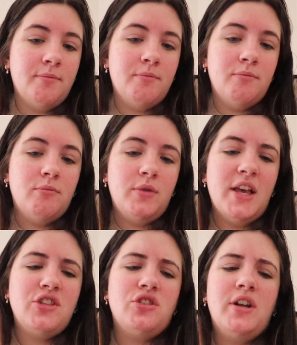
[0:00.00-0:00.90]
Mm,
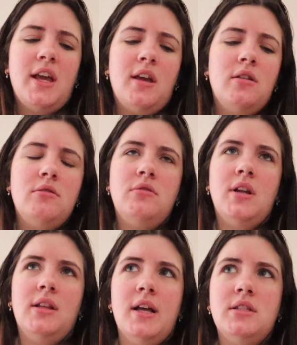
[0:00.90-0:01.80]
yesterday,
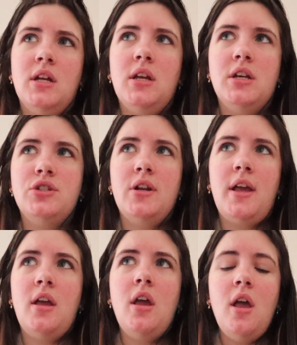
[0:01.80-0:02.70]
not last night,
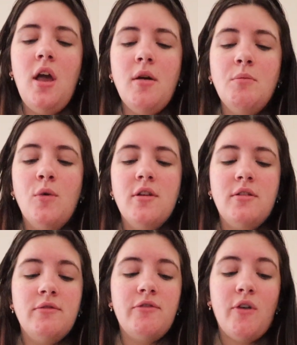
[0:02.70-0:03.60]
yesterday. More
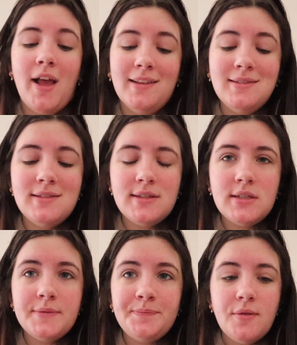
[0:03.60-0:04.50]
Than
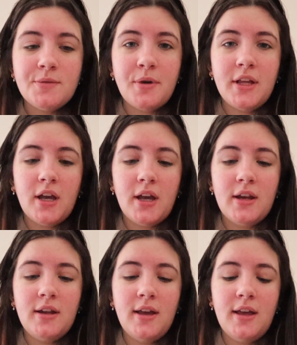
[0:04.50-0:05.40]
Friends it was pretty
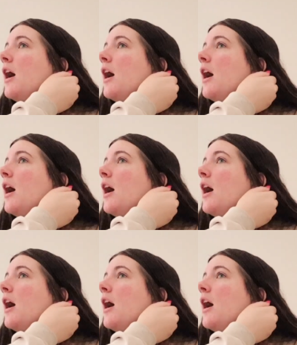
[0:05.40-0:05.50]
good.